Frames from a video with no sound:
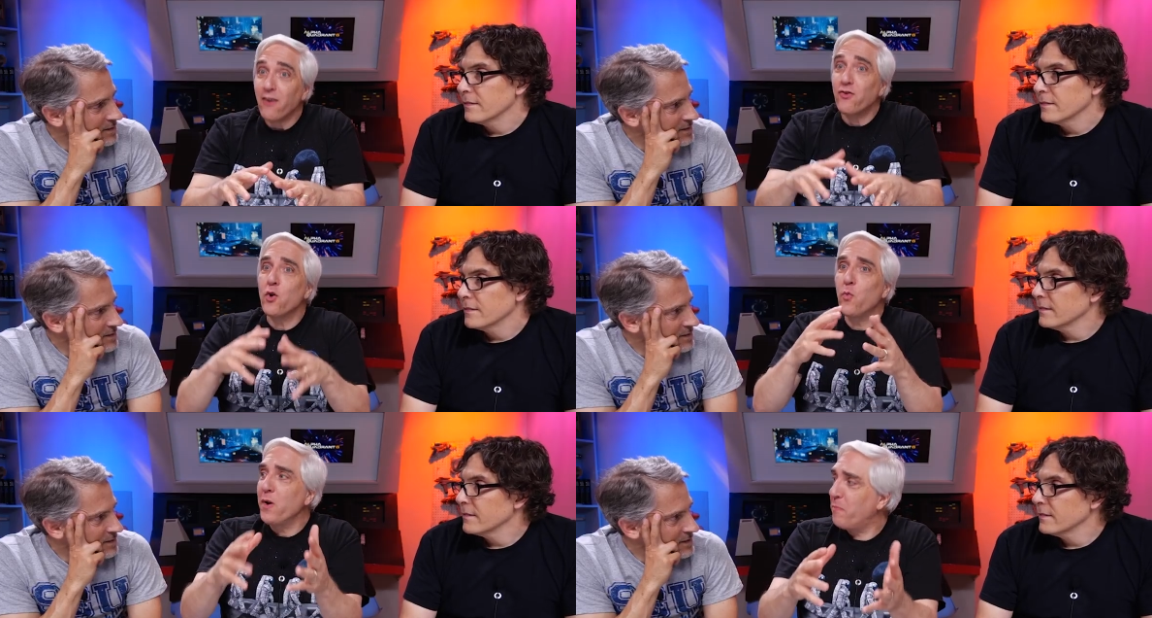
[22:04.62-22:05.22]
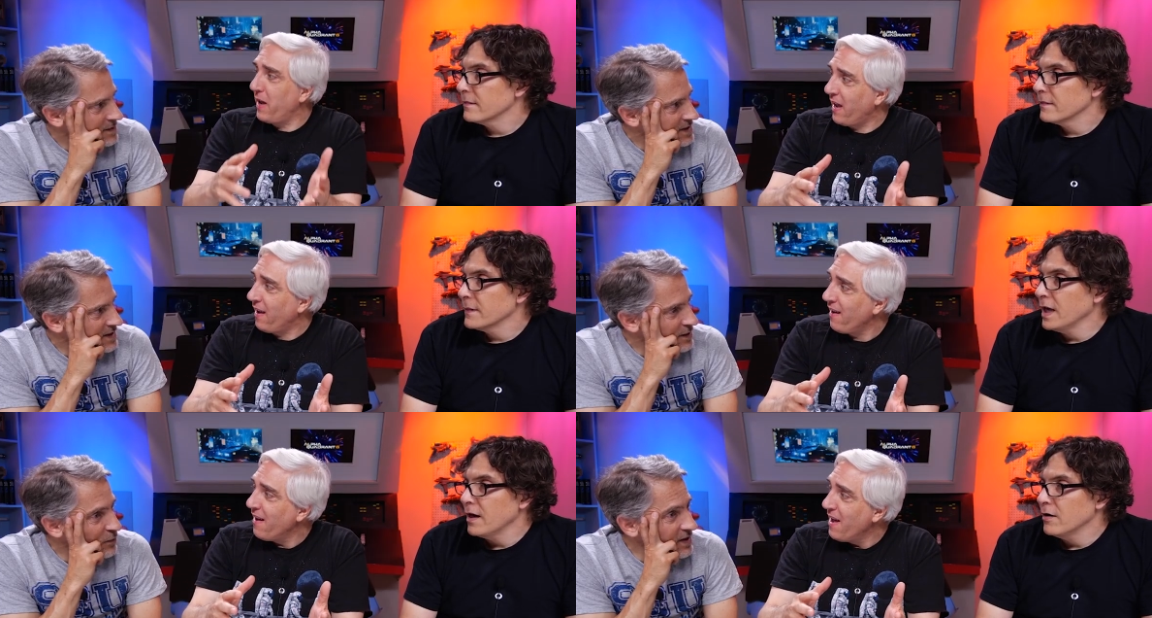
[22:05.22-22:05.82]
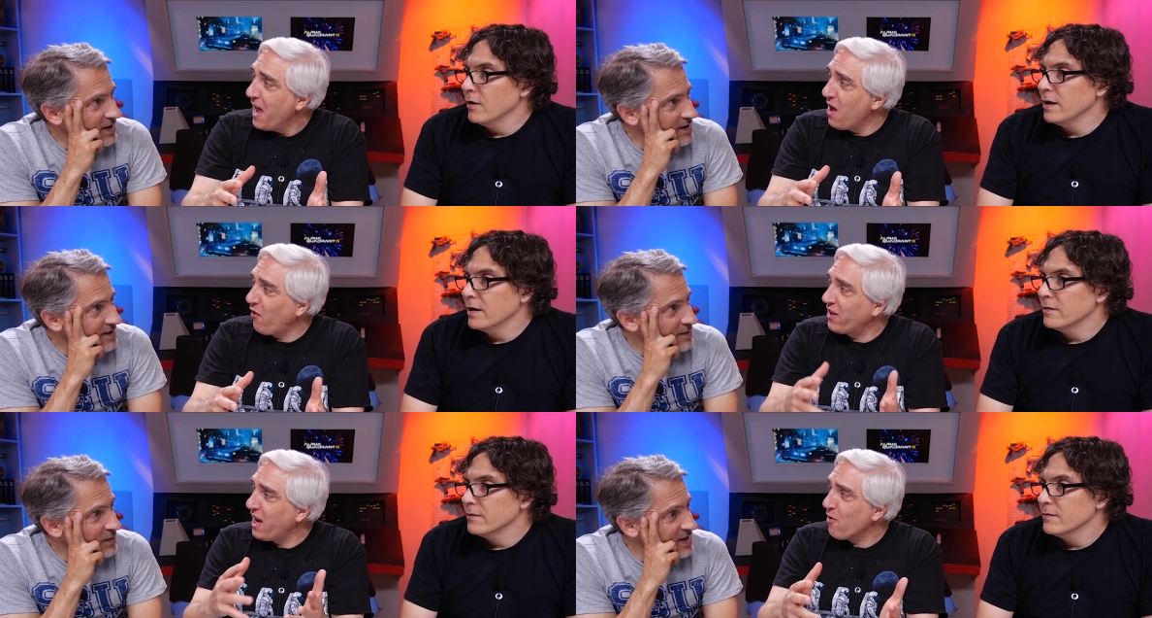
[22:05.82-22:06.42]
Speaker 1: as you would be yeah. oh,
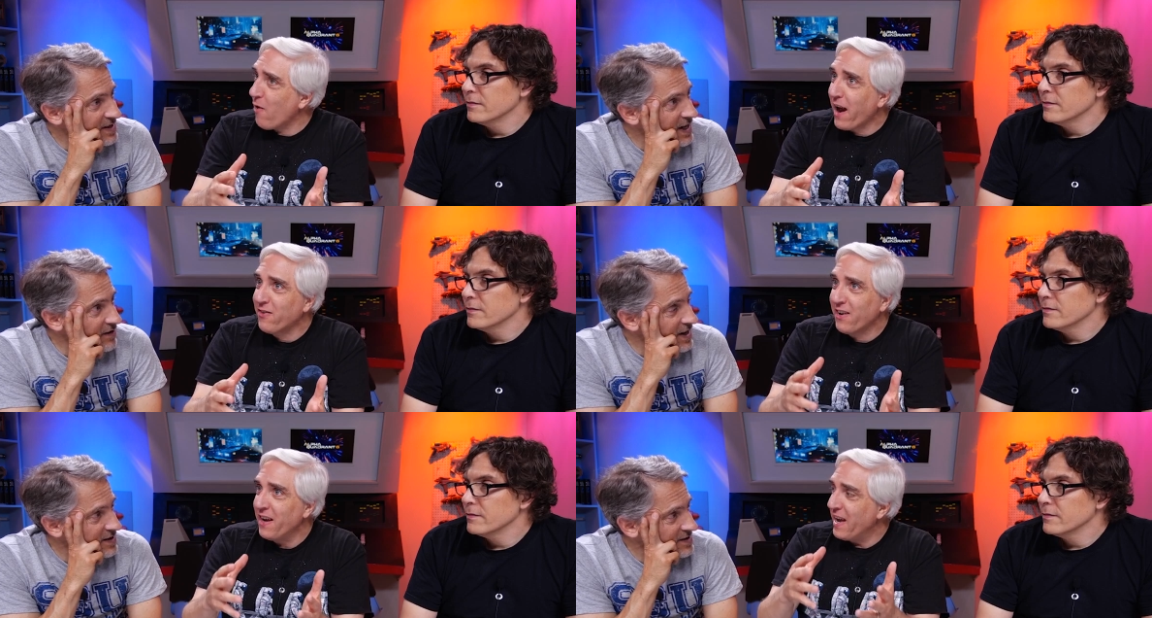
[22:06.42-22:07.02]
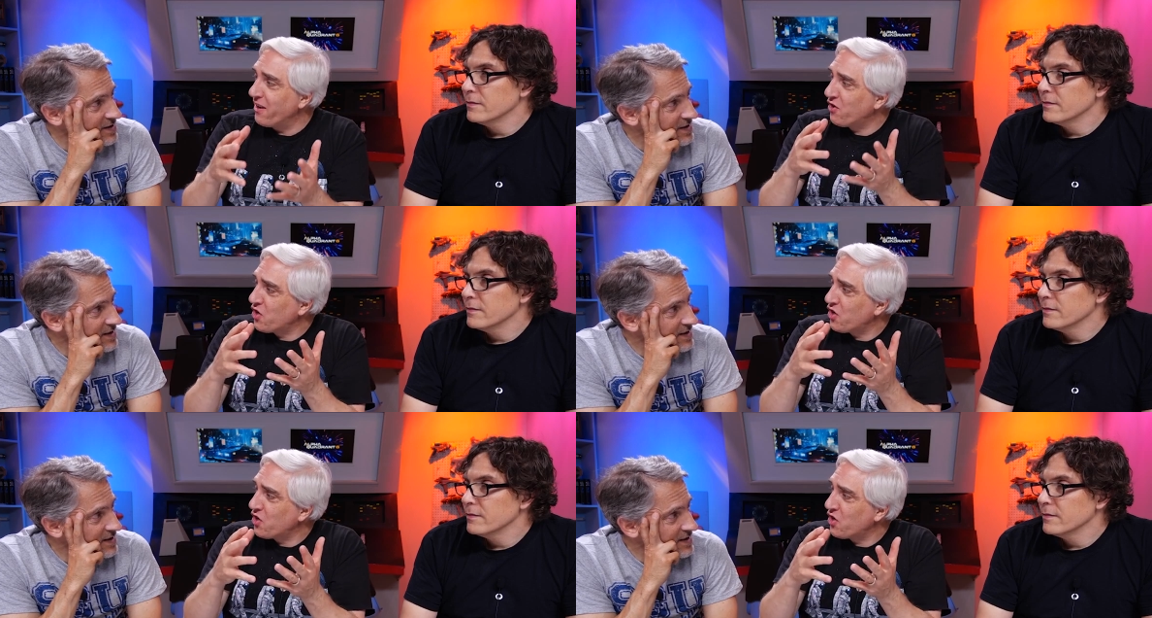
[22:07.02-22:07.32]
if a T Rex is